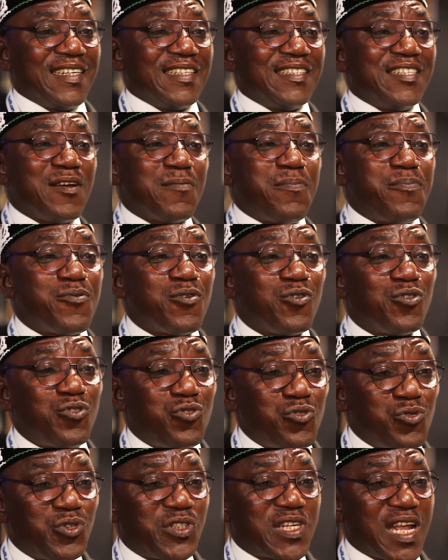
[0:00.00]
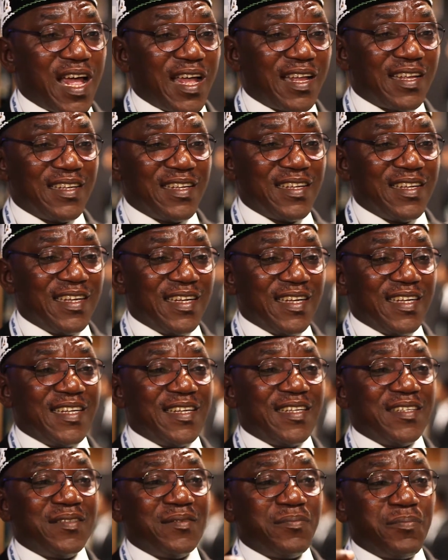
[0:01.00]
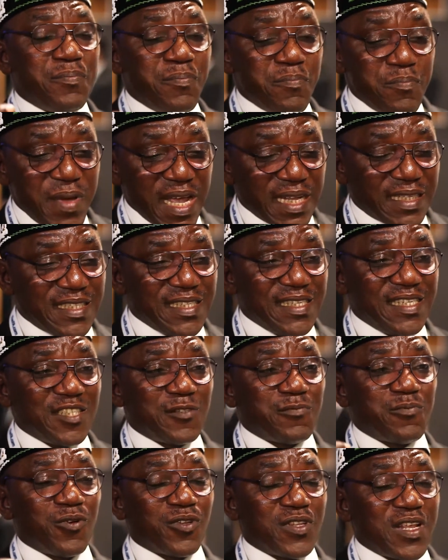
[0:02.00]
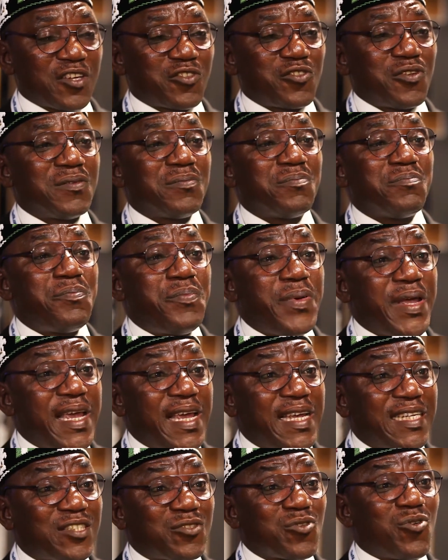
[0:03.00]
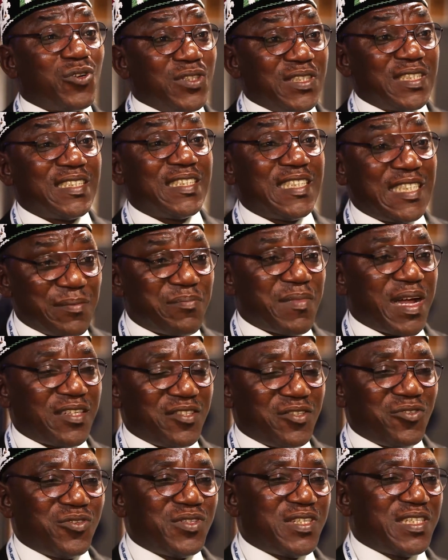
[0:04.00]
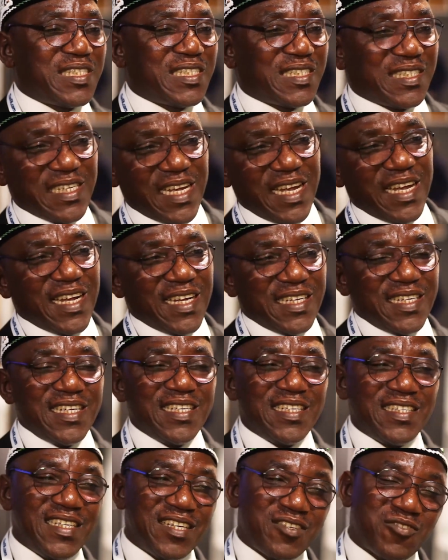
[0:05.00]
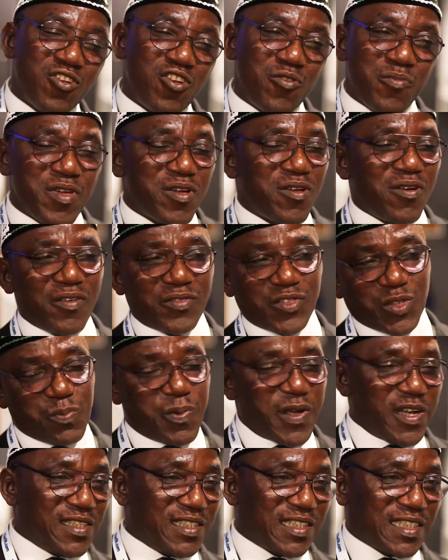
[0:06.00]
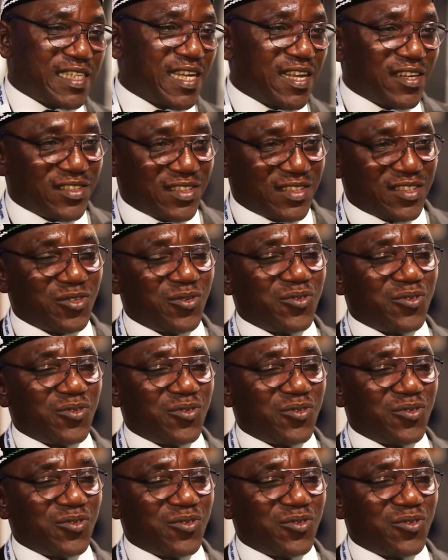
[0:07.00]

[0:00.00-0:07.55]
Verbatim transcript: the producer met his production based on demand. You know, this is the economic of scales. So